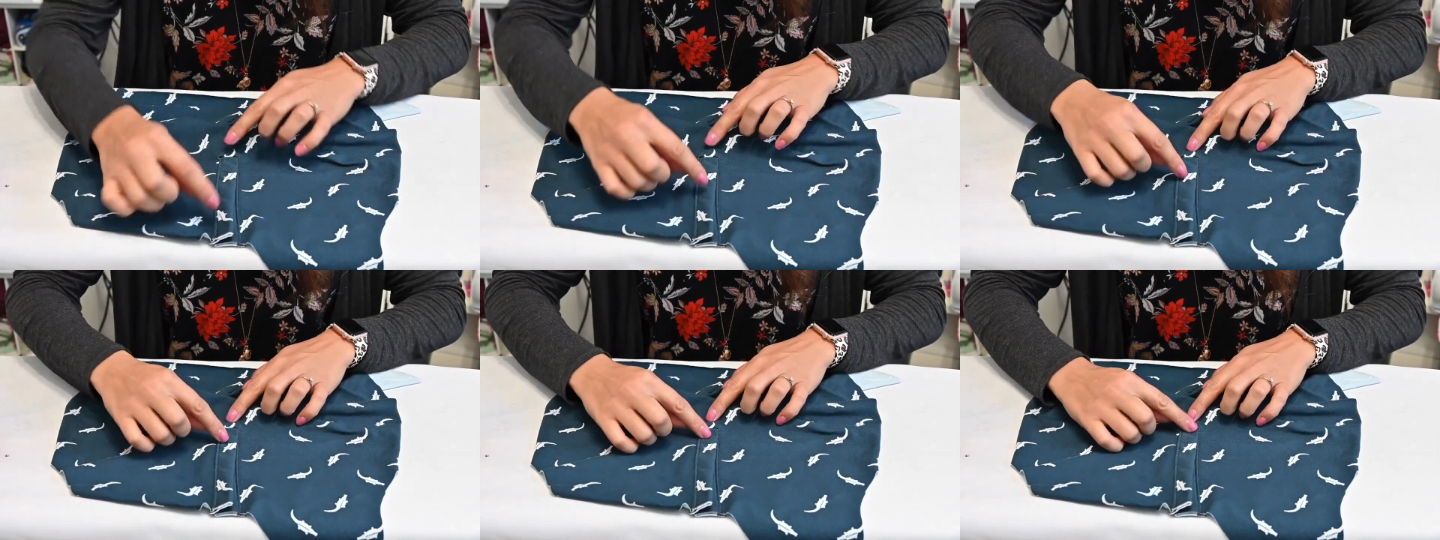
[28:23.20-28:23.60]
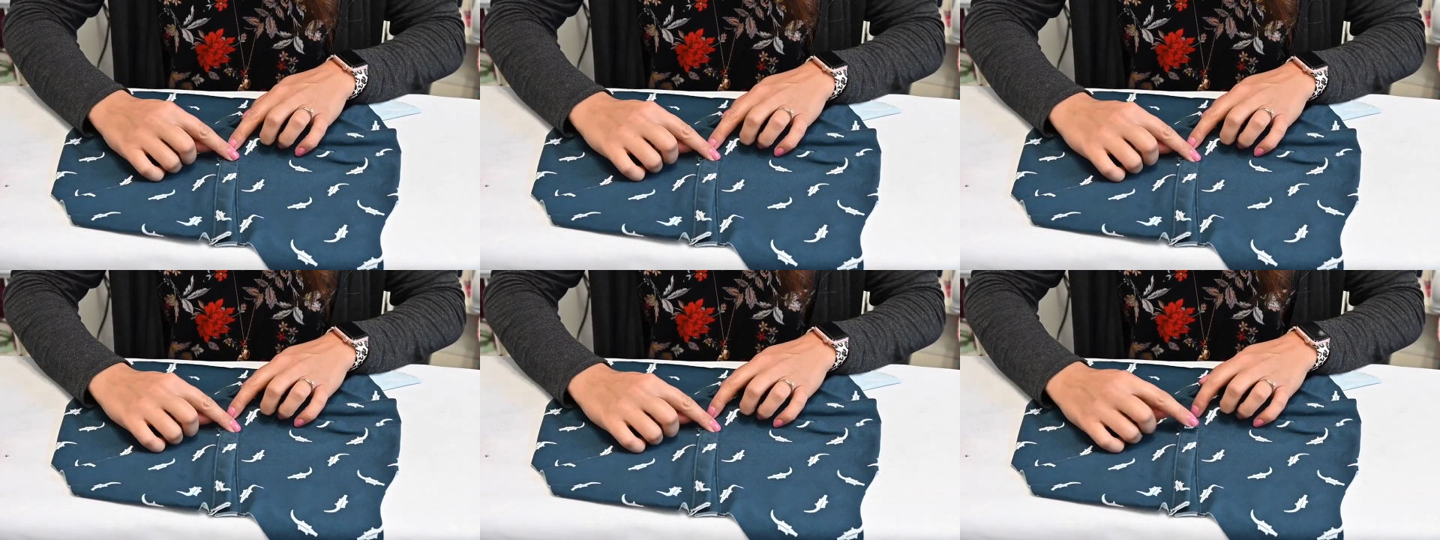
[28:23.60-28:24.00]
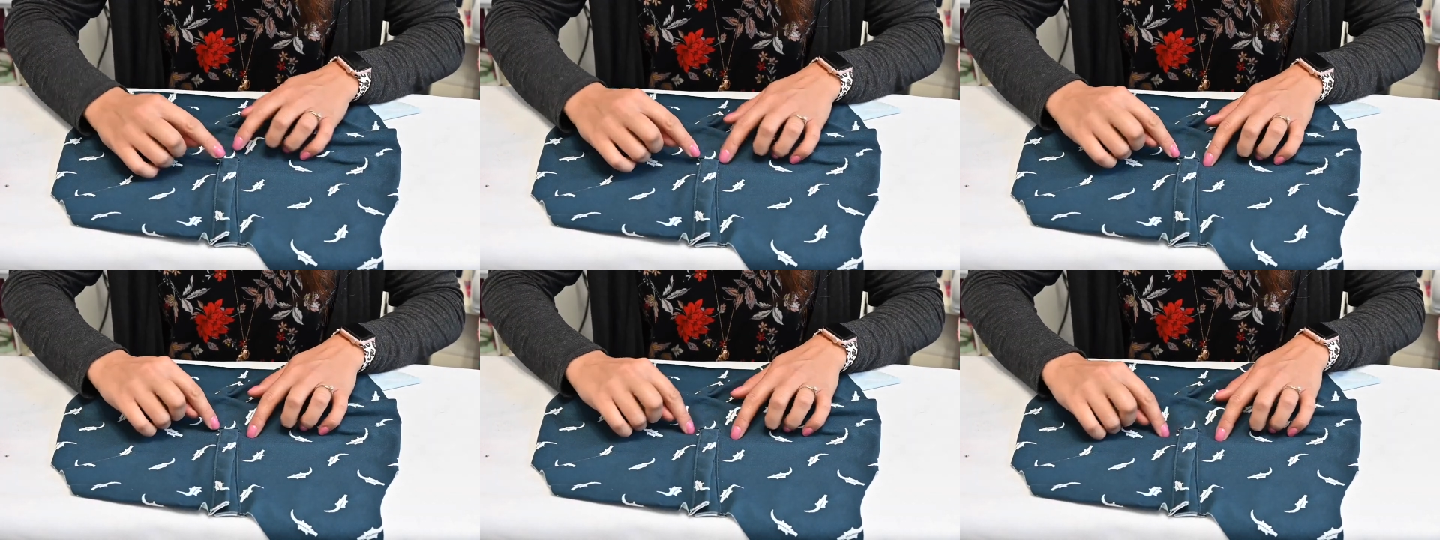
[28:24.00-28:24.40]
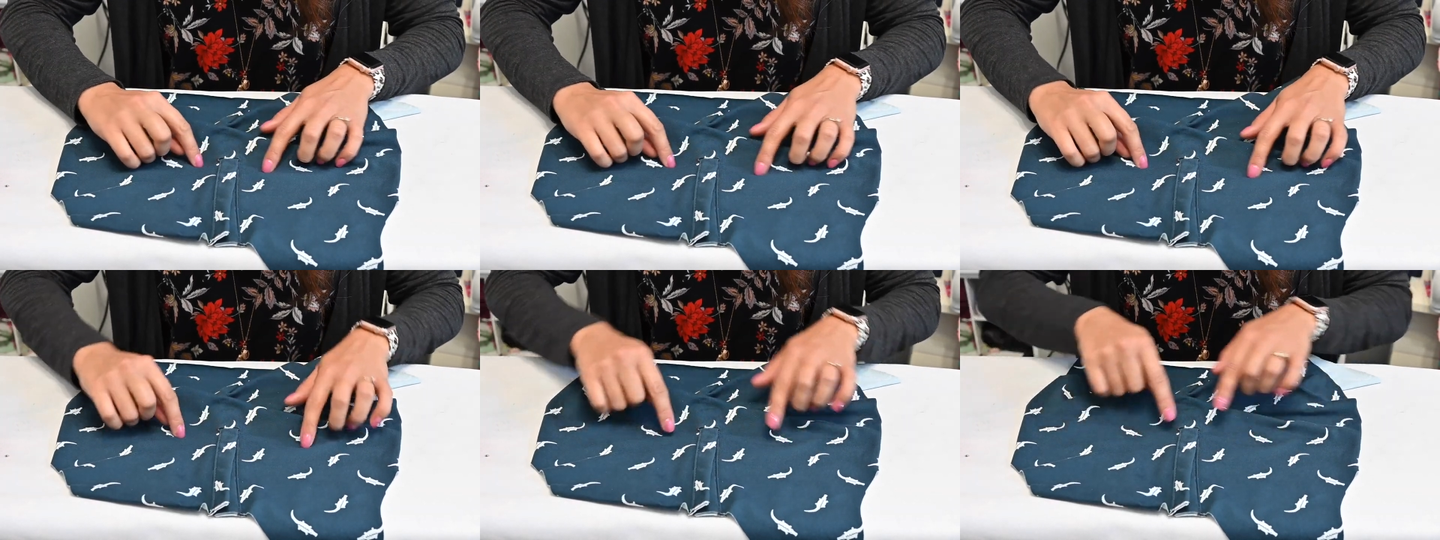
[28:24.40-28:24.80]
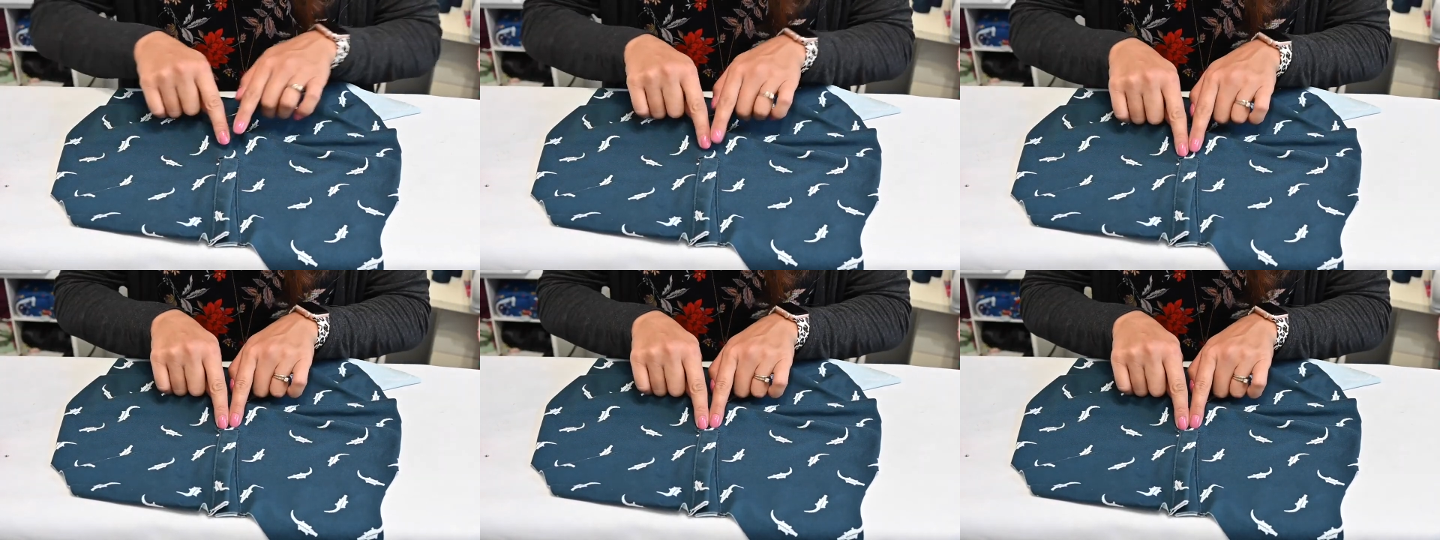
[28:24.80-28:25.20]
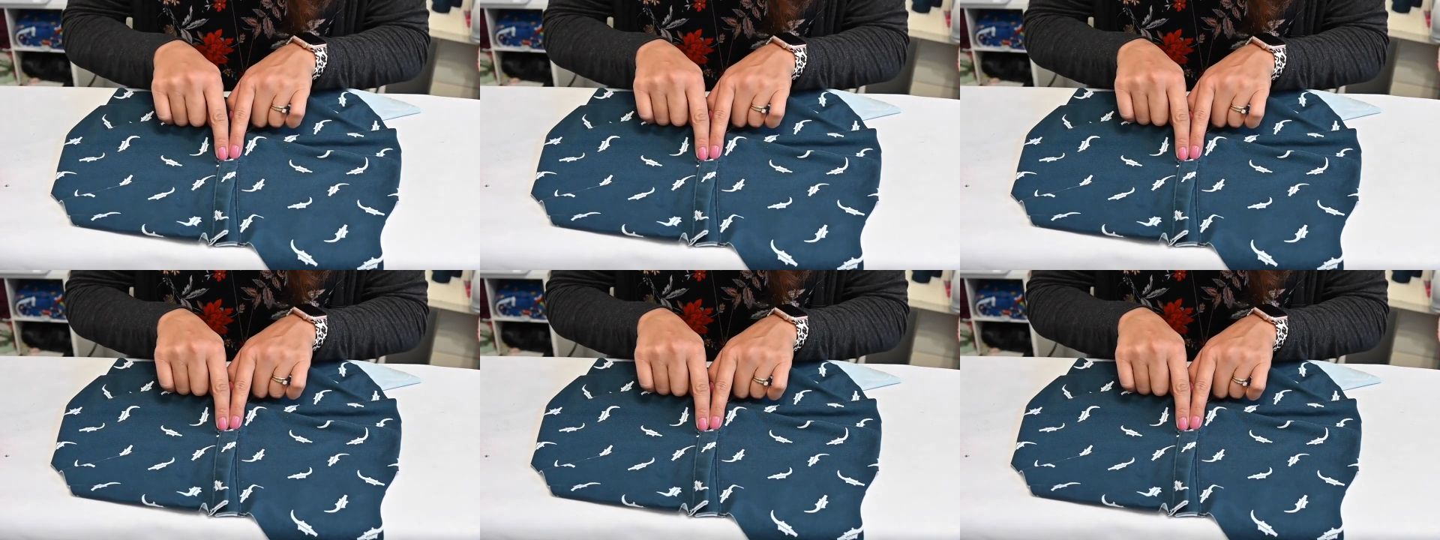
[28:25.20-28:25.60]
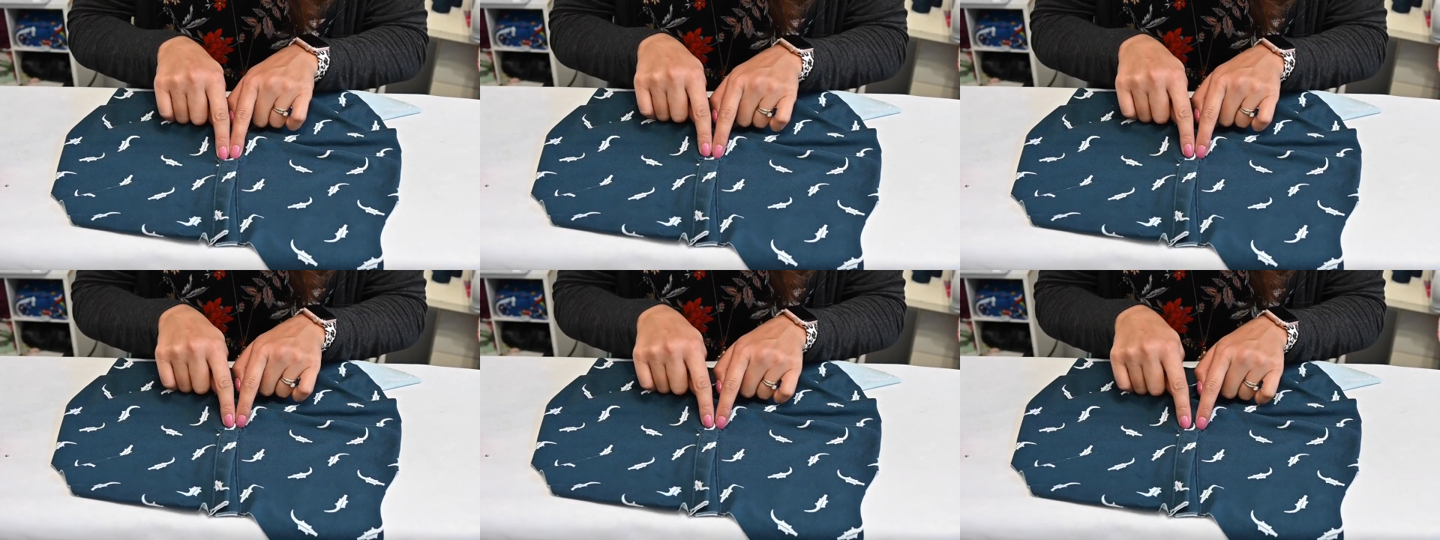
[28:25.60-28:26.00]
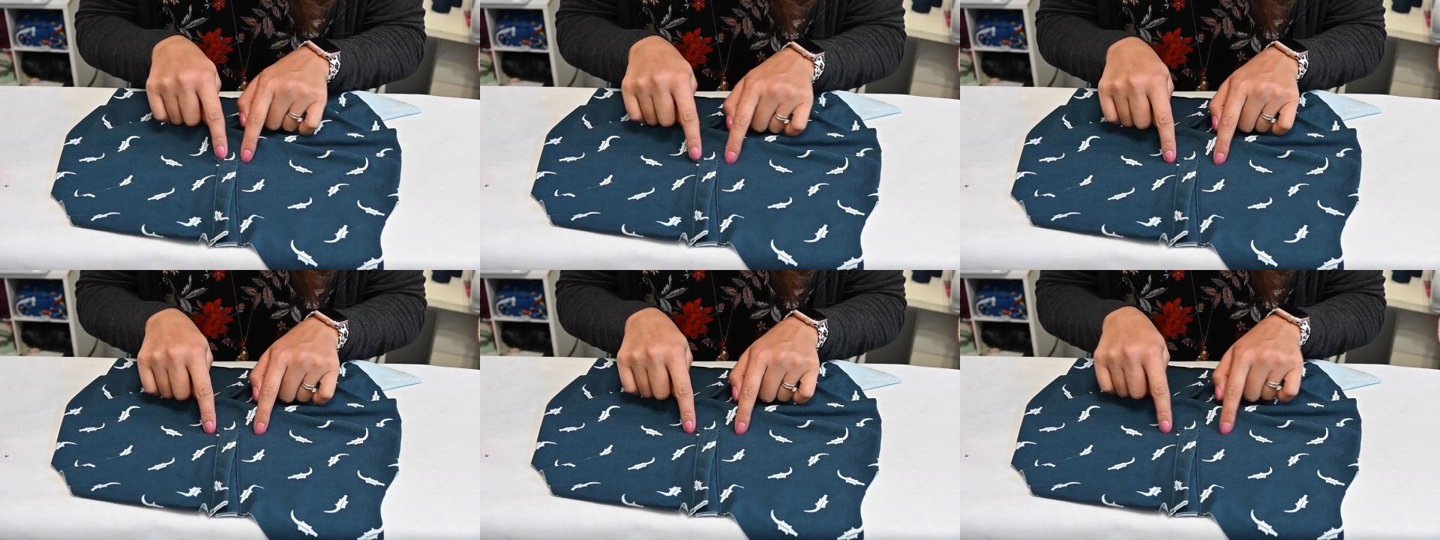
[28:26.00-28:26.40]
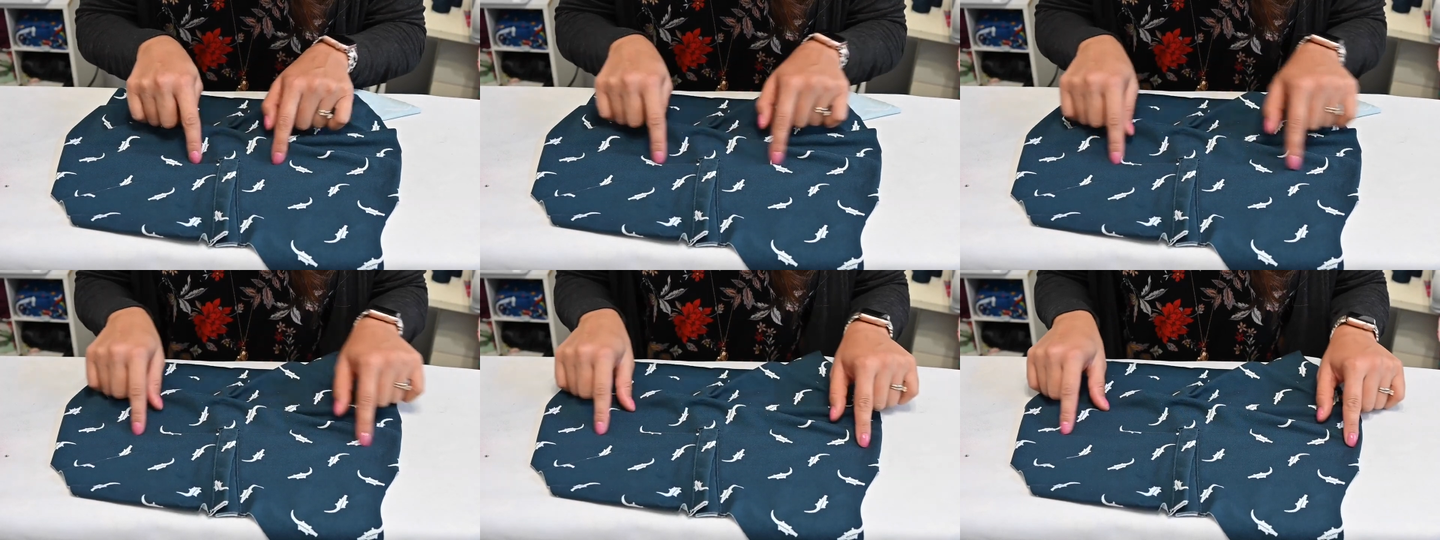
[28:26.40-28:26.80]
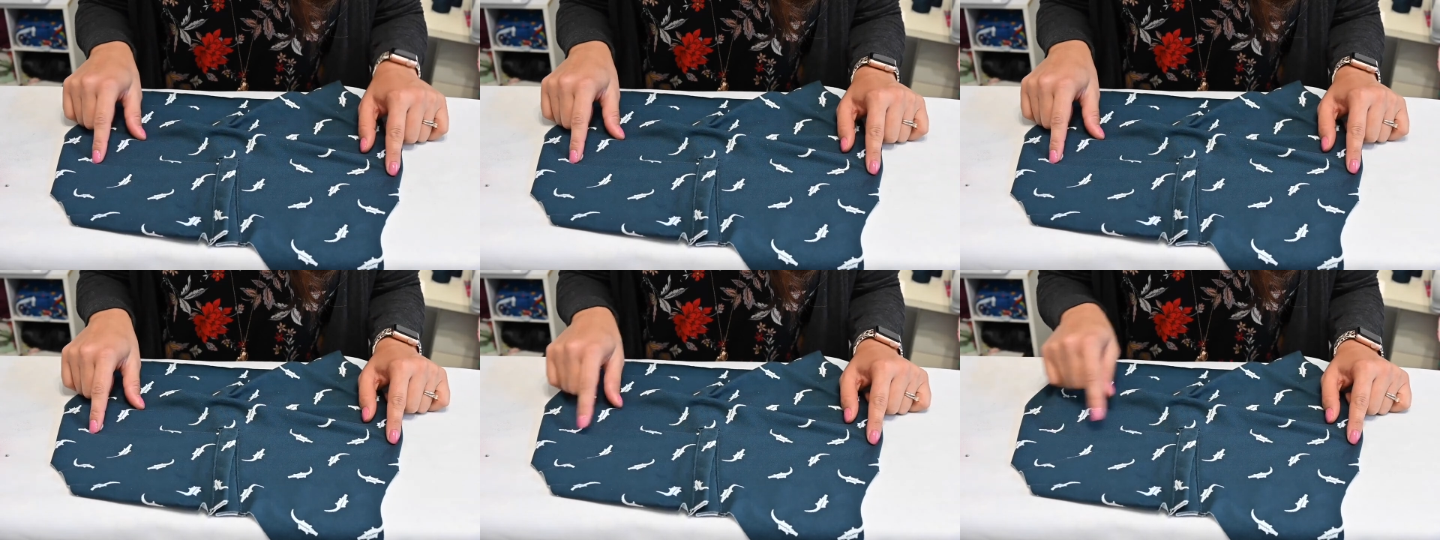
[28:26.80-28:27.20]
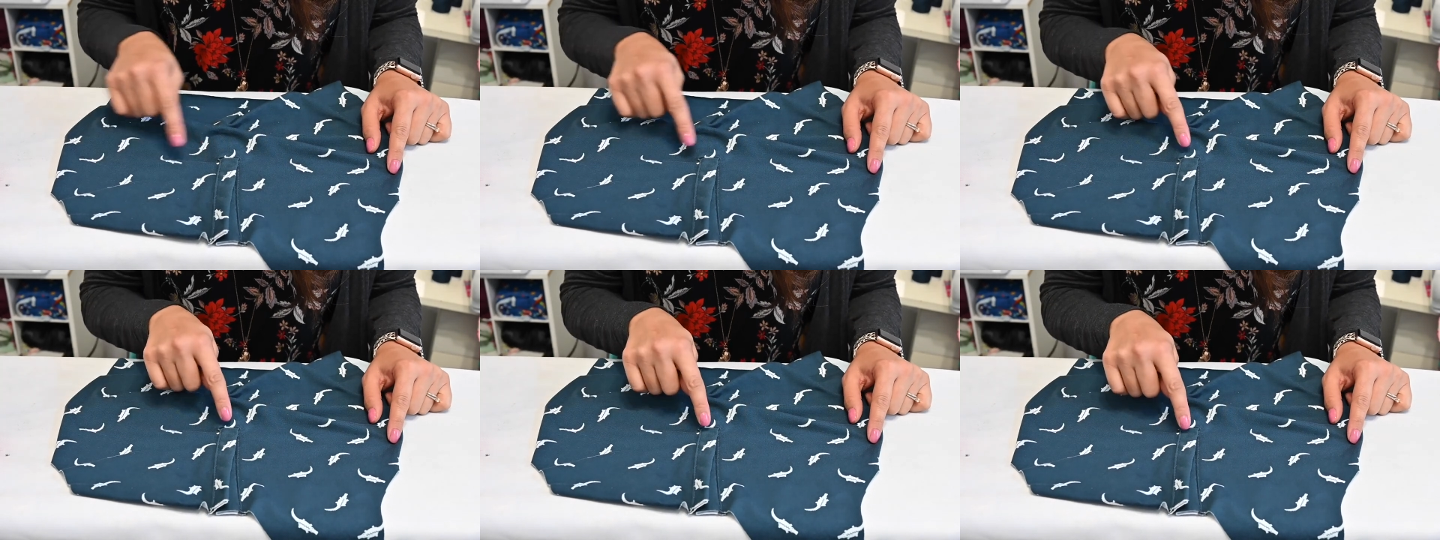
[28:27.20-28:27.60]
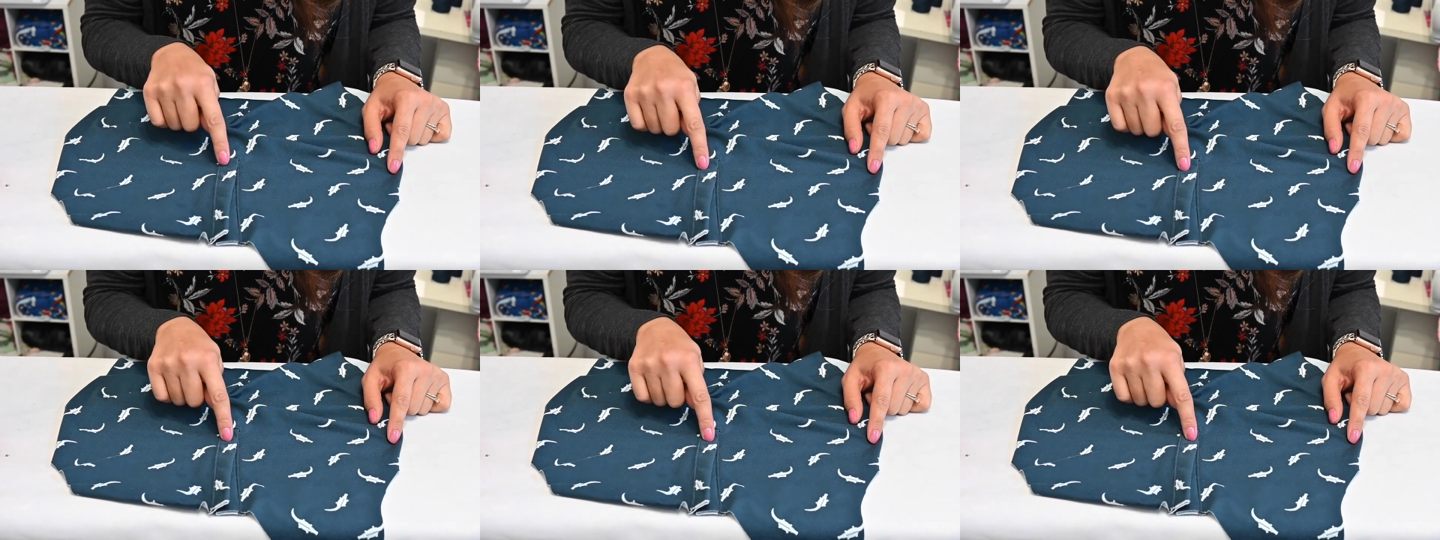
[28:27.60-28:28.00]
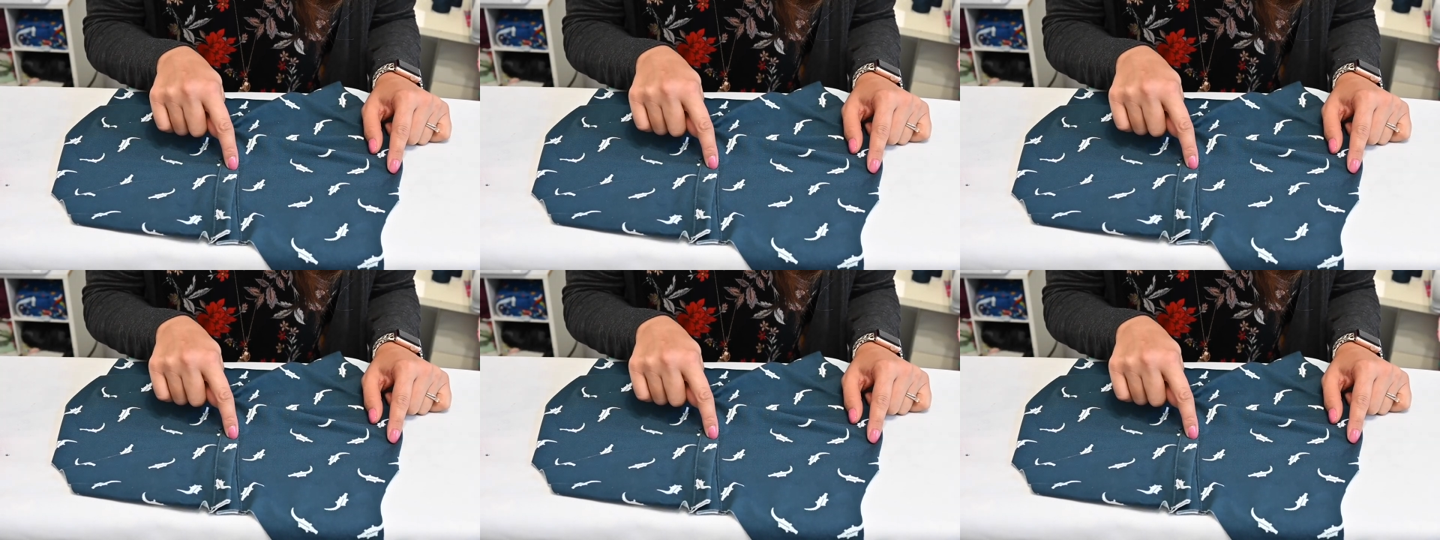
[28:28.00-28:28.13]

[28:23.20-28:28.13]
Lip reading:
[unreadable: no face in view]